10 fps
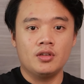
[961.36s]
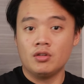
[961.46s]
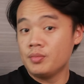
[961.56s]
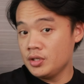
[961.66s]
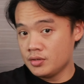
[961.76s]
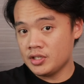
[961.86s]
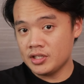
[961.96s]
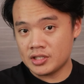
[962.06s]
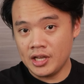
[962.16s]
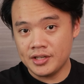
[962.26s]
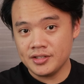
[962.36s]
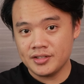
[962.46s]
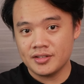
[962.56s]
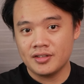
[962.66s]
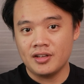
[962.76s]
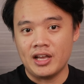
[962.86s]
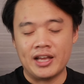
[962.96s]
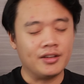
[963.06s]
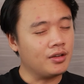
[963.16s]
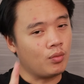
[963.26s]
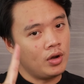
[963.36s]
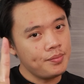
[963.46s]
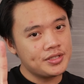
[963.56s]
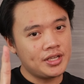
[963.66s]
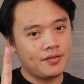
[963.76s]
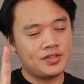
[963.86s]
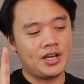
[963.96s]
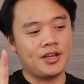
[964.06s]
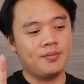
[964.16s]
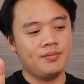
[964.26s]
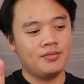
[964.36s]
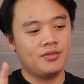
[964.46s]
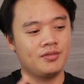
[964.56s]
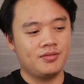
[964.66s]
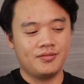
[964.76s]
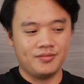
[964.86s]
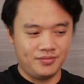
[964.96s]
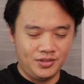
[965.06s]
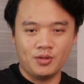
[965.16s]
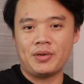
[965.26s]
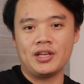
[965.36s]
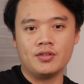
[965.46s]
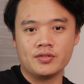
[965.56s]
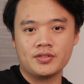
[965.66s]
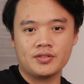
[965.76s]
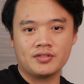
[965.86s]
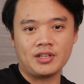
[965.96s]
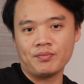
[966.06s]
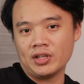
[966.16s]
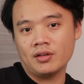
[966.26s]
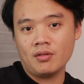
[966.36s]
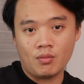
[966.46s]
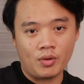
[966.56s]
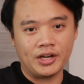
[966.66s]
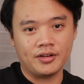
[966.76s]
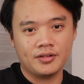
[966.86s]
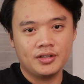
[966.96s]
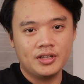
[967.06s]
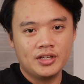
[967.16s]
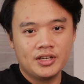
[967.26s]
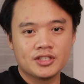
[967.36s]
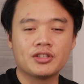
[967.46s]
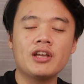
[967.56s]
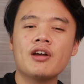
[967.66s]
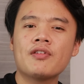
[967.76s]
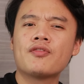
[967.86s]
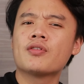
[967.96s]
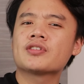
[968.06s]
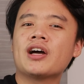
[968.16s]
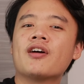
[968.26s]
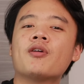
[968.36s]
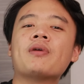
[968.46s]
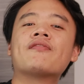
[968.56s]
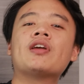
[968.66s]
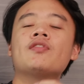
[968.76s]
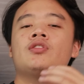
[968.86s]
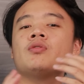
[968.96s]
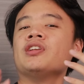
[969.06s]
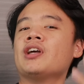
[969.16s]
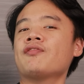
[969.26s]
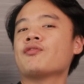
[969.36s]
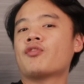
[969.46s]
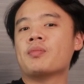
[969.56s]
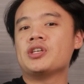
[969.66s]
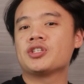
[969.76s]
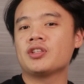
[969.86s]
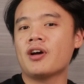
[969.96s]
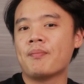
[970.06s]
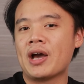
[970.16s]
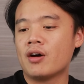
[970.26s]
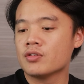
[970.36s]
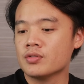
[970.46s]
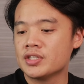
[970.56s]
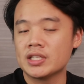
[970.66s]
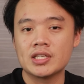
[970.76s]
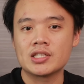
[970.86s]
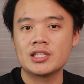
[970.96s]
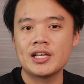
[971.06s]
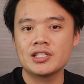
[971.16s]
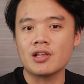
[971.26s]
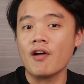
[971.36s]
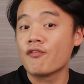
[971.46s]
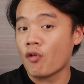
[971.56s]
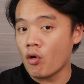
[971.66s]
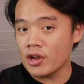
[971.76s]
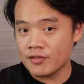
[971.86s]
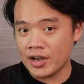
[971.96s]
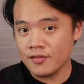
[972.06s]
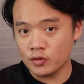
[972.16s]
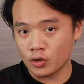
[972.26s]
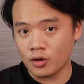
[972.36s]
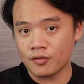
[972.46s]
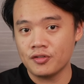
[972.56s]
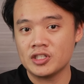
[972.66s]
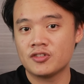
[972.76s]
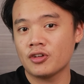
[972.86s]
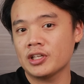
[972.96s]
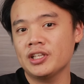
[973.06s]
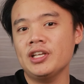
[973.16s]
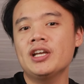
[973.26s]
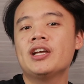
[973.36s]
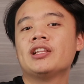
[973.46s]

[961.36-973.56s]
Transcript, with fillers: you'll be using this lens, and in the 1% of time, you might use something wider. So there you have it folks, I hope I've given you enough information about using this lens for event photography strictly.